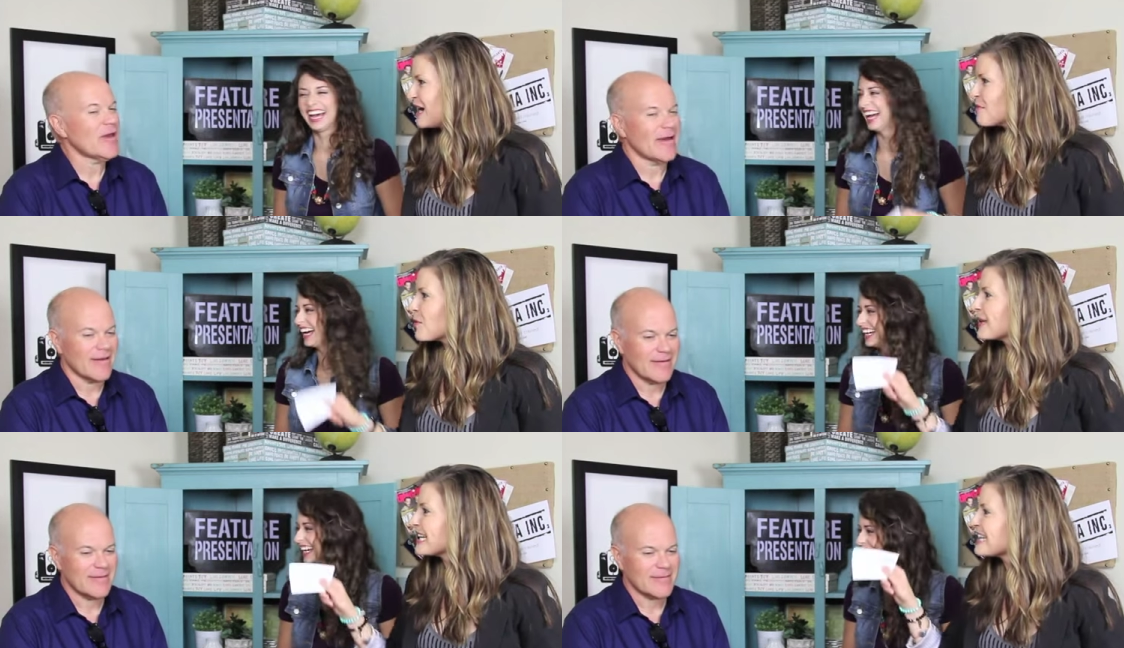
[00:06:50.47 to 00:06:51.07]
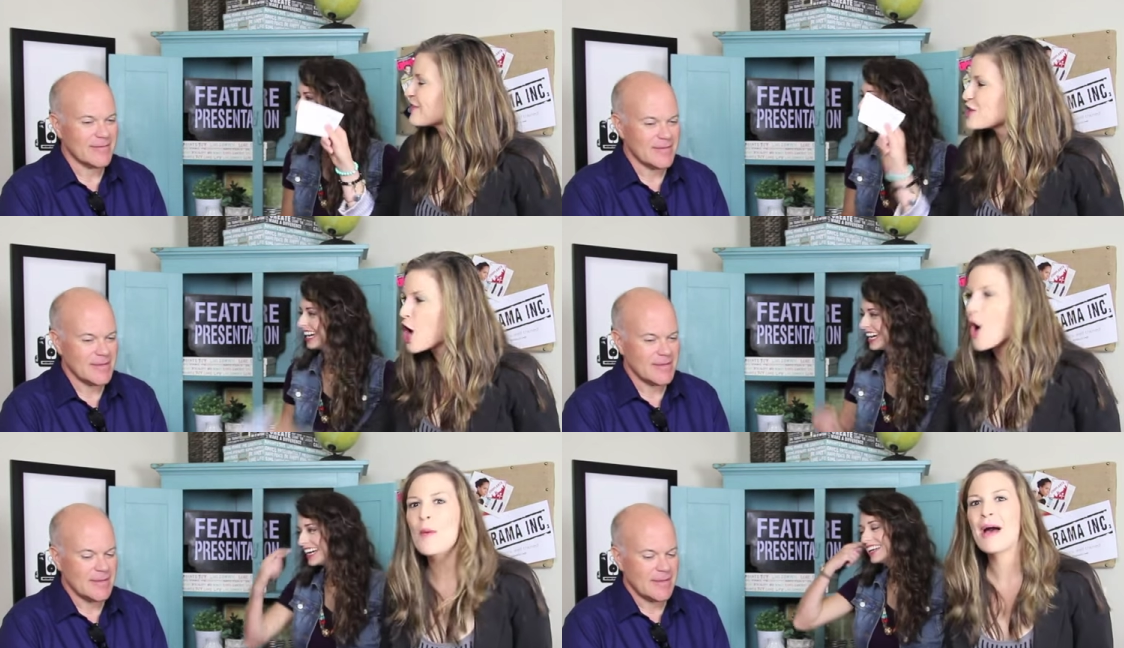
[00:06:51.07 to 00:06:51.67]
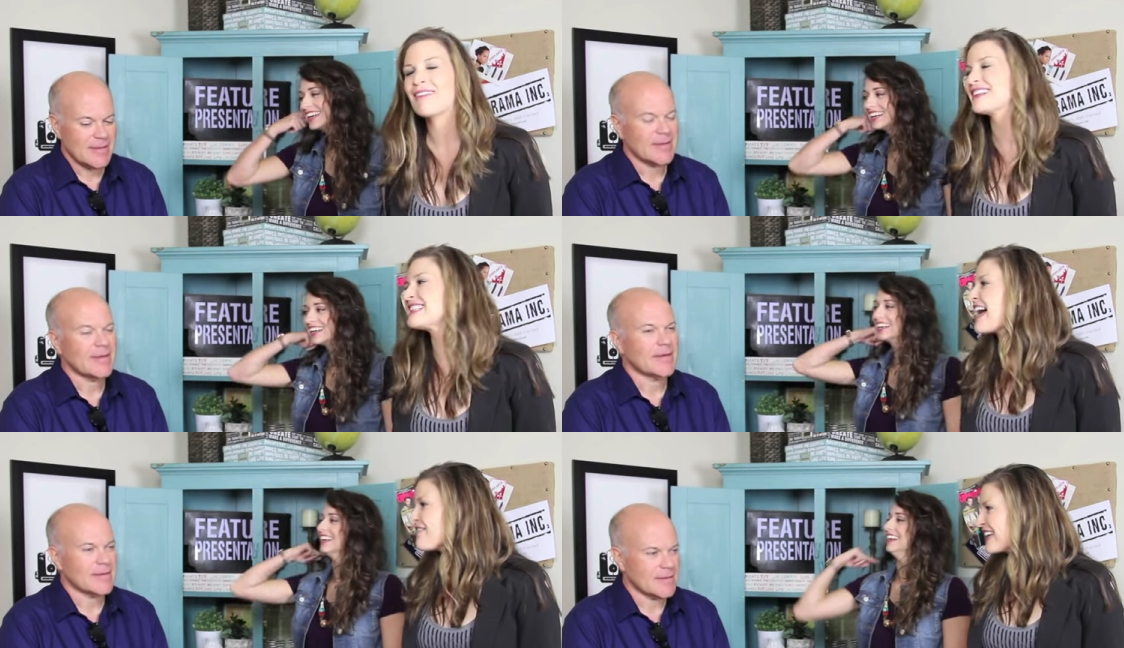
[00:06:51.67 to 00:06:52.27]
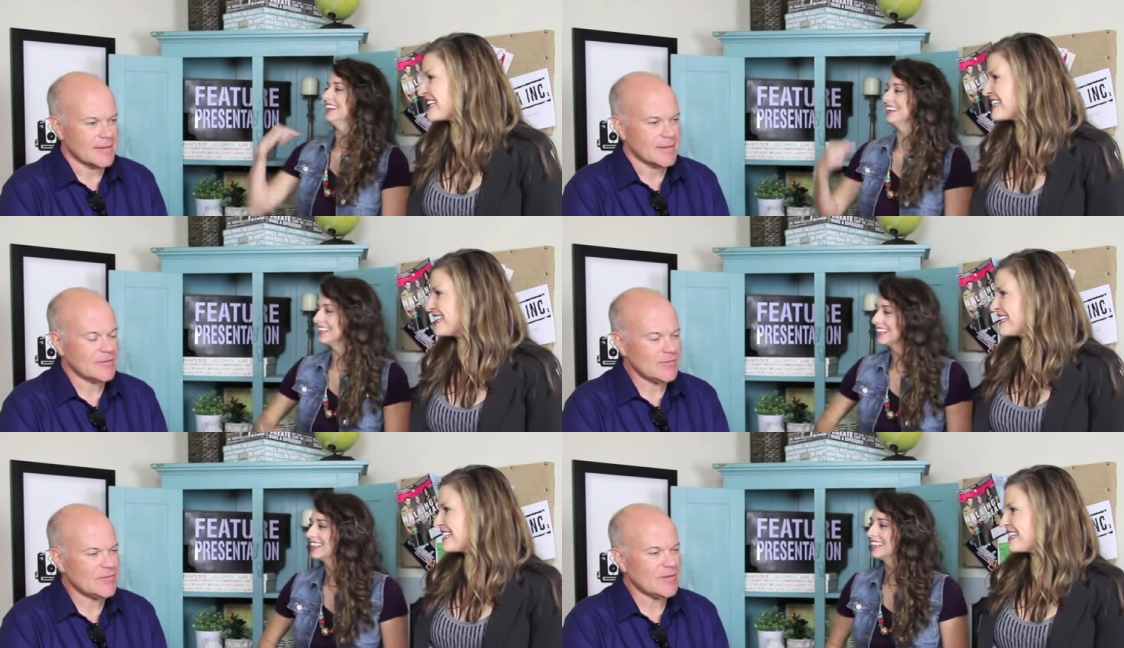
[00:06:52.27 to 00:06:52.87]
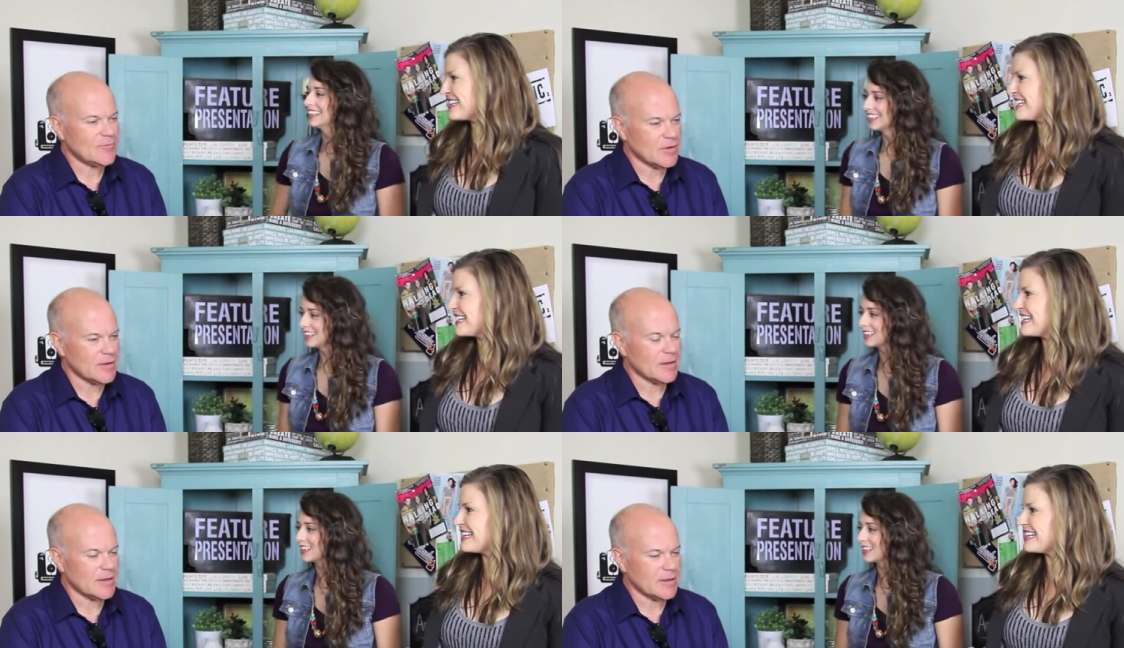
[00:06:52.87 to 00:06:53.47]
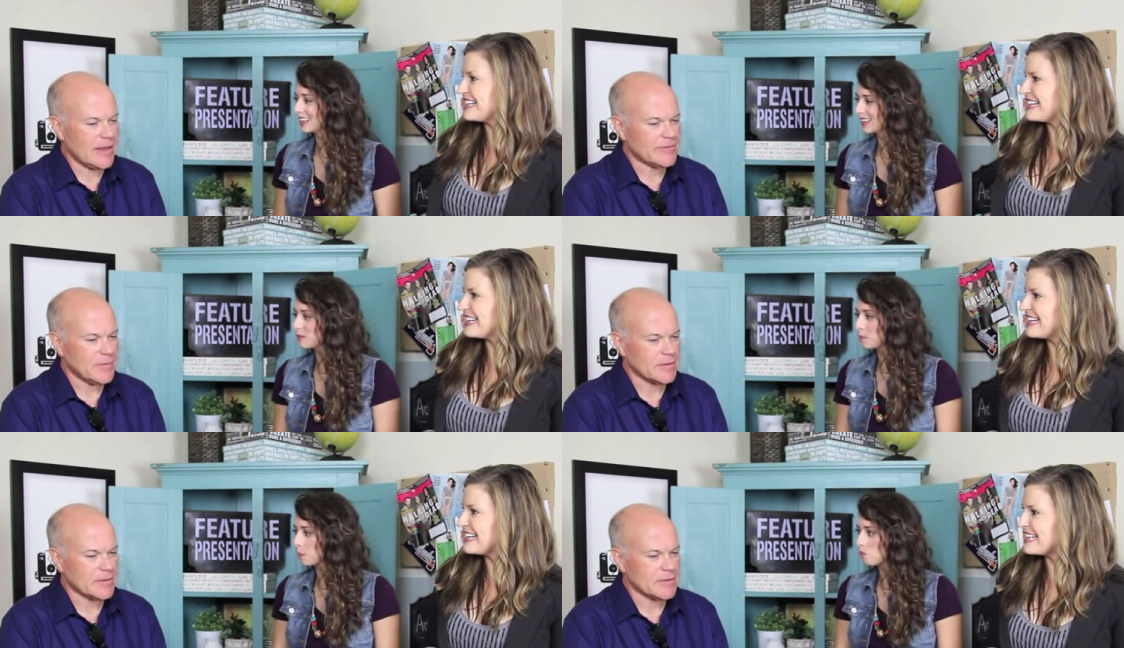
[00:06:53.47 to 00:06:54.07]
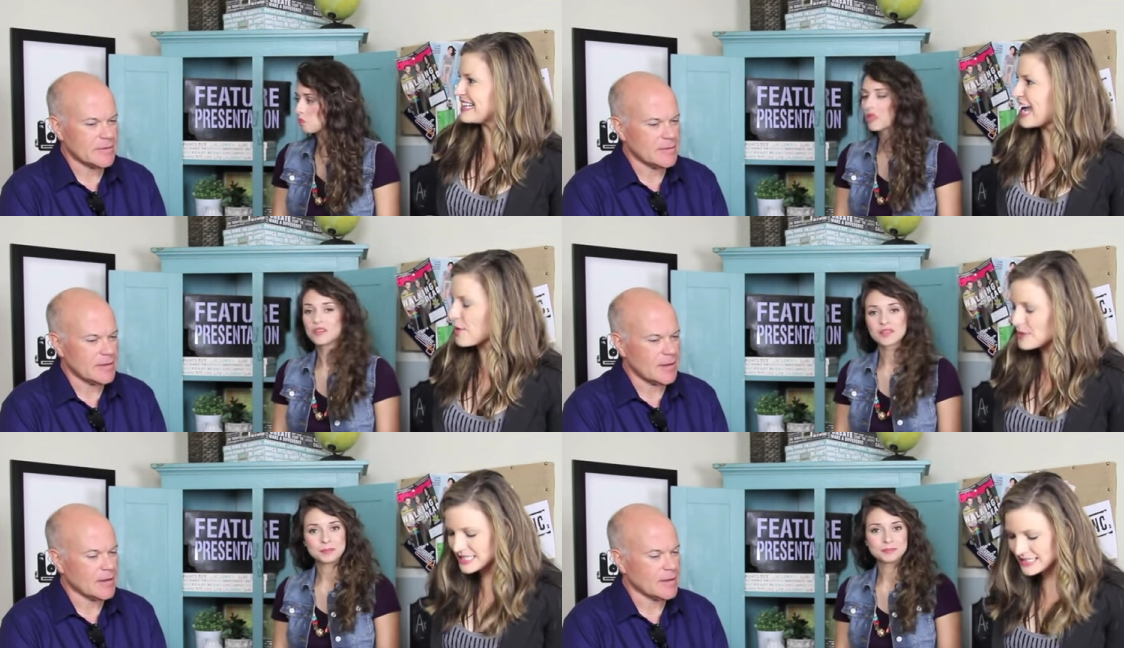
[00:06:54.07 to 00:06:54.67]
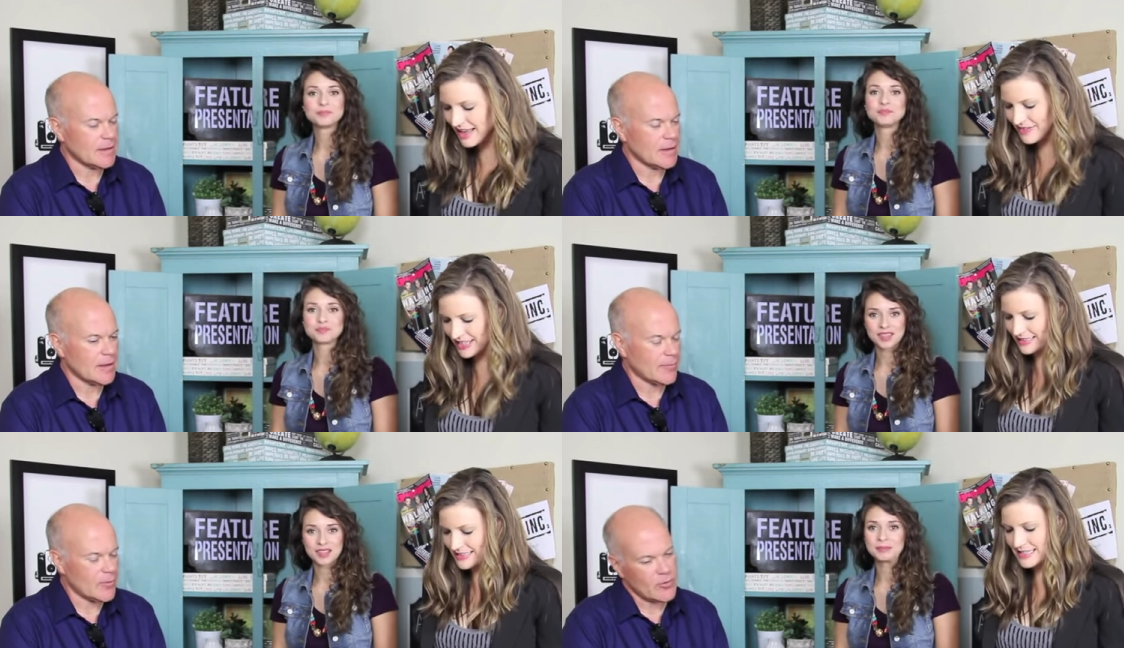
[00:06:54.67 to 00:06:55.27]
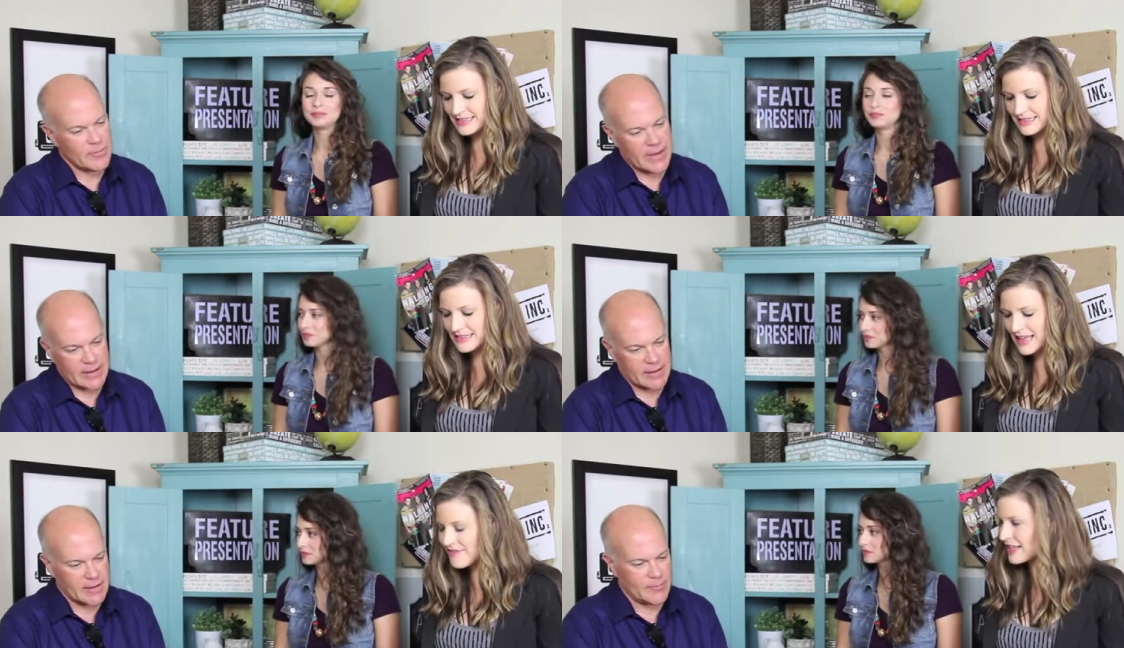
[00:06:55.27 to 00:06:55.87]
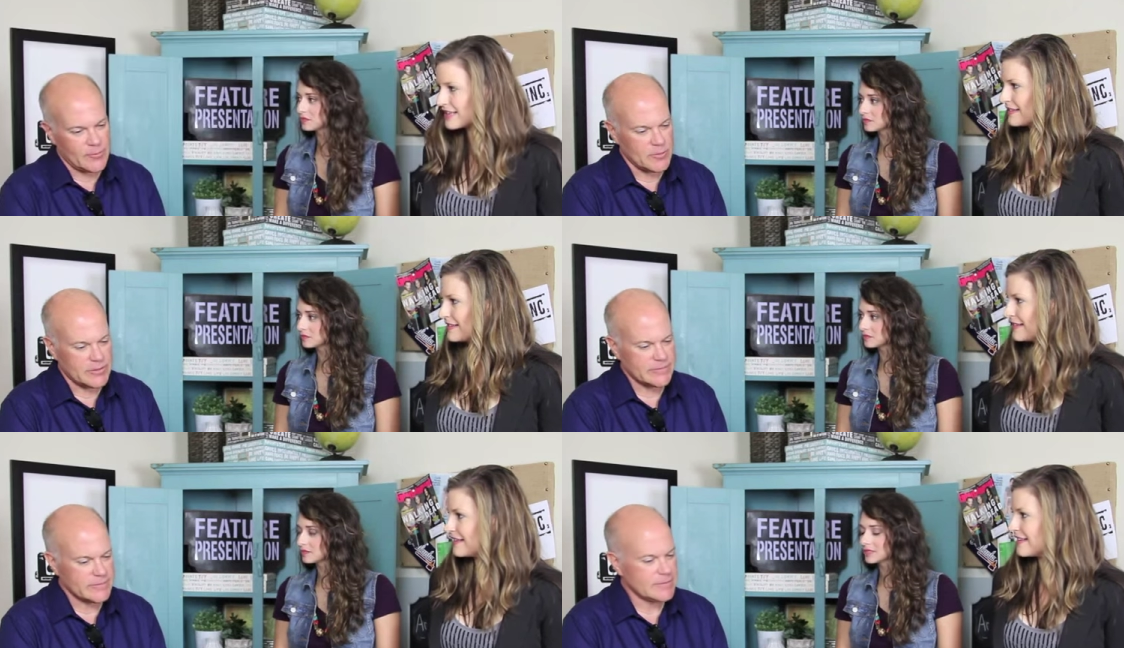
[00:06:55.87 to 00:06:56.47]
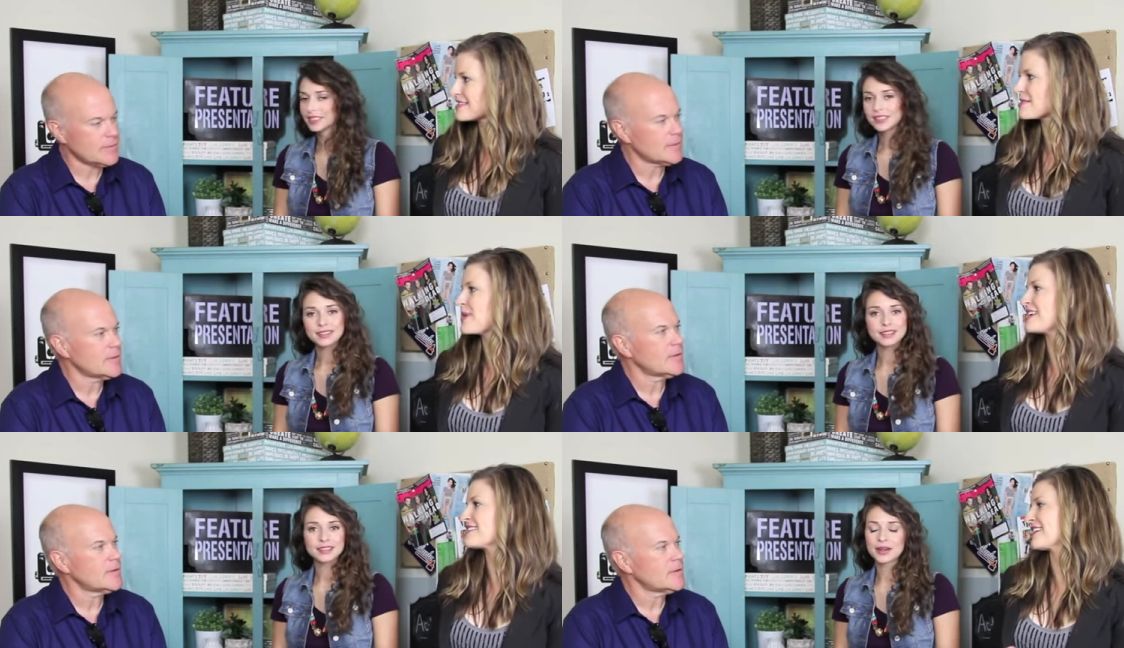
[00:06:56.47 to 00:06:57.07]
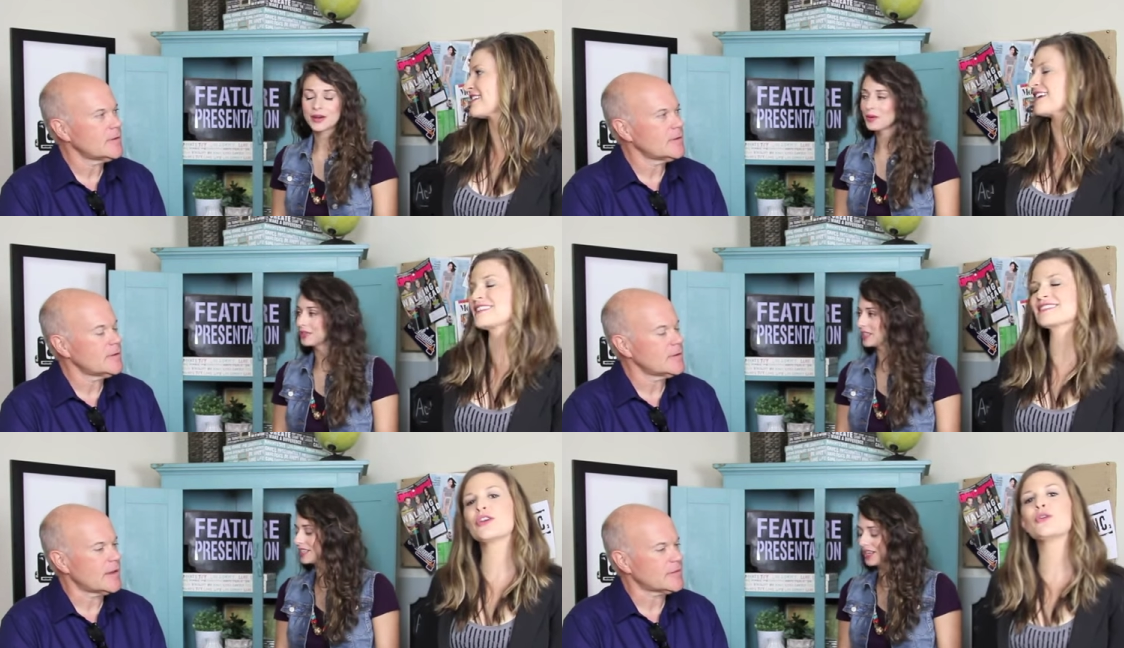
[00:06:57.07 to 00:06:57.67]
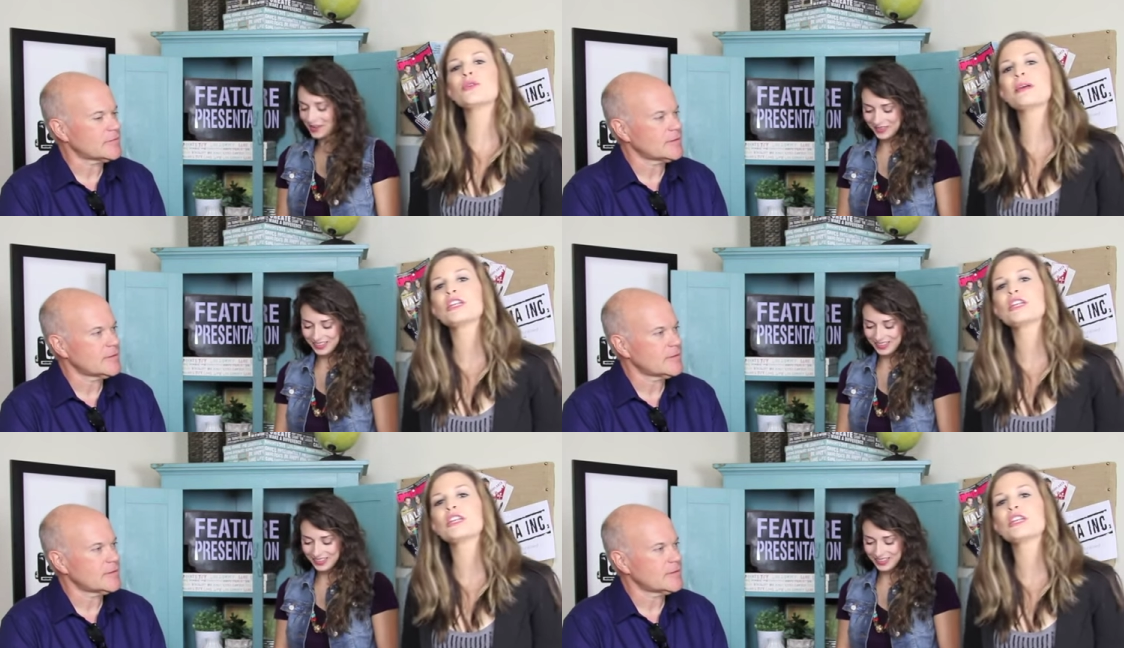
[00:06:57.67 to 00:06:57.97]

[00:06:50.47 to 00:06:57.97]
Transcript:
Speaker 1: yeah. But we didn't even know about 11. I
Speaker 2: just did one uh, last month.
Speaker 1: Now yeah. it's 11. And I'm going back 11. in a couple weeks. It's amazing. Soon to be